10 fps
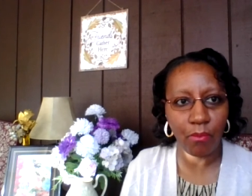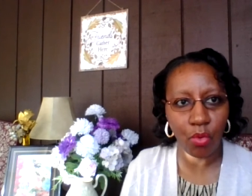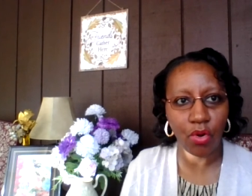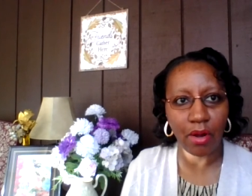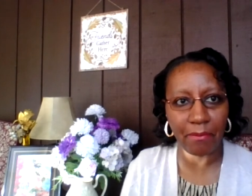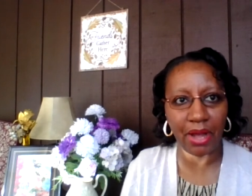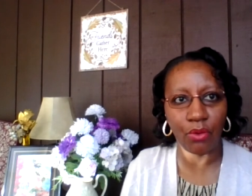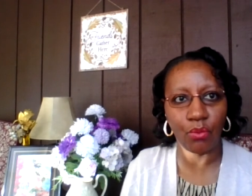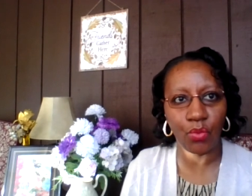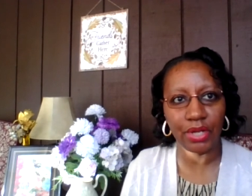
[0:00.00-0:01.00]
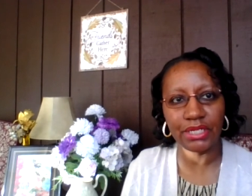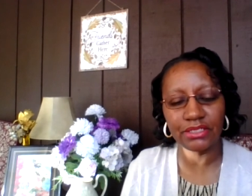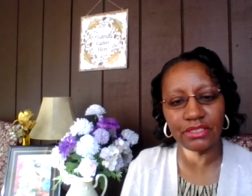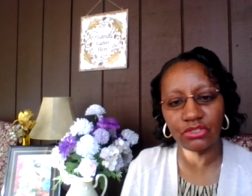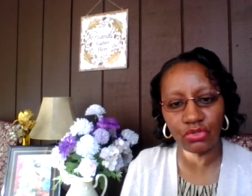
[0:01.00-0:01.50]
more about what
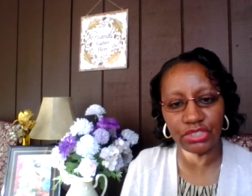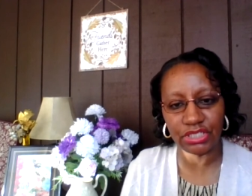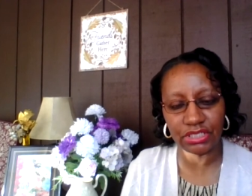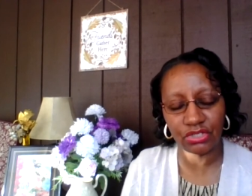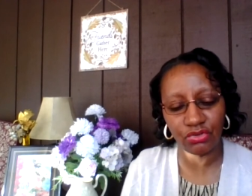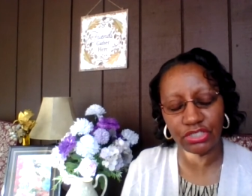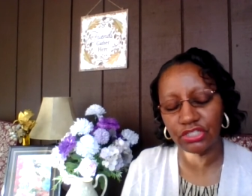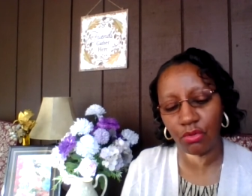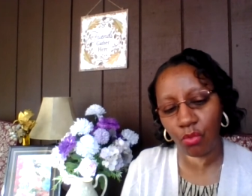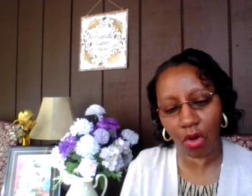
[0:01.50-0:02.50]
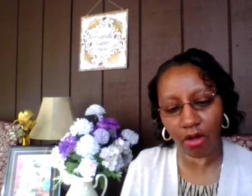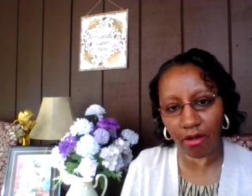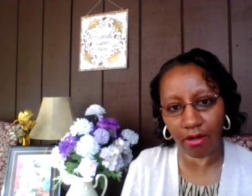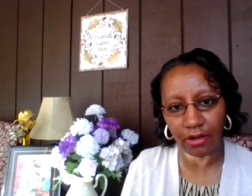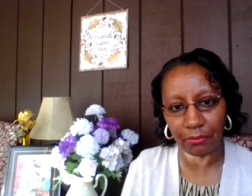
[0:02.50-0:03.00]
is this Christ Christian walk
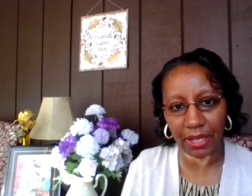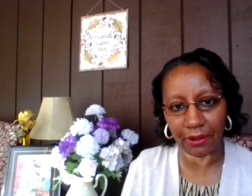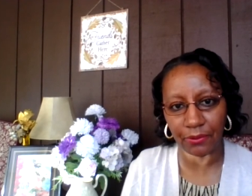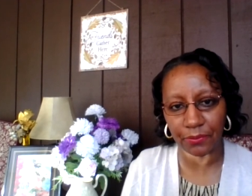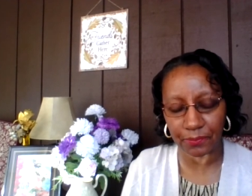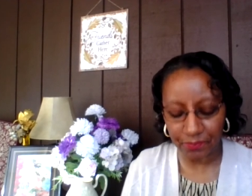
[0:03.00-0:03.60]
all about,